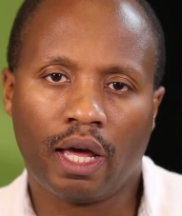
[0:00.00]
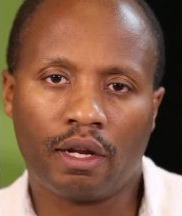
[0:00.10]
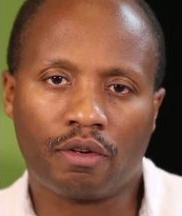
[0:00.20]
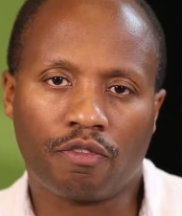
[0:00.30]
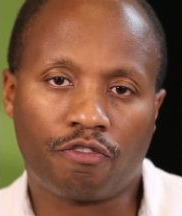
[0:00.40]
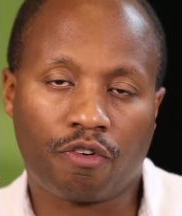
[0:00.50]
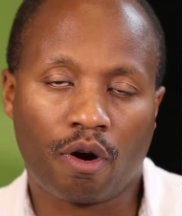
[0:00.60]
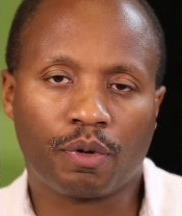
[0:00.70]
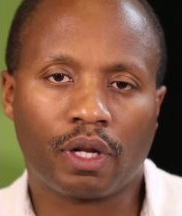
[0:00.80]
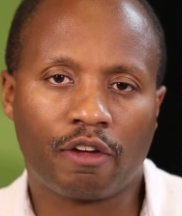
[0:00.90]
and
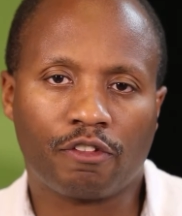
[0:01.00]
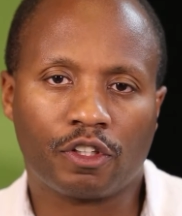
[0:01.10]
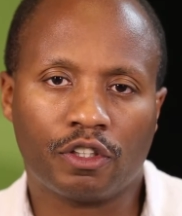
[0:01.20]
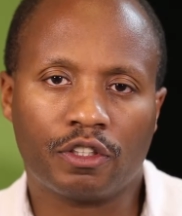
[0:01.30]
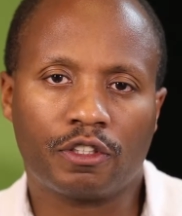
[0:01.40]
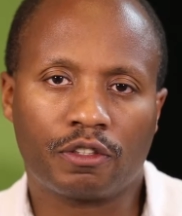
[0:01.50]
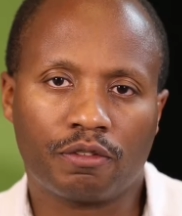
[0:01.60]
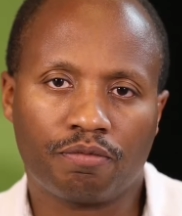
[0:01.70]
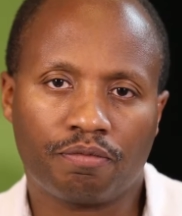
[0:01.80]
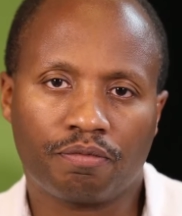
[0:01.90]
farmer livelihoods.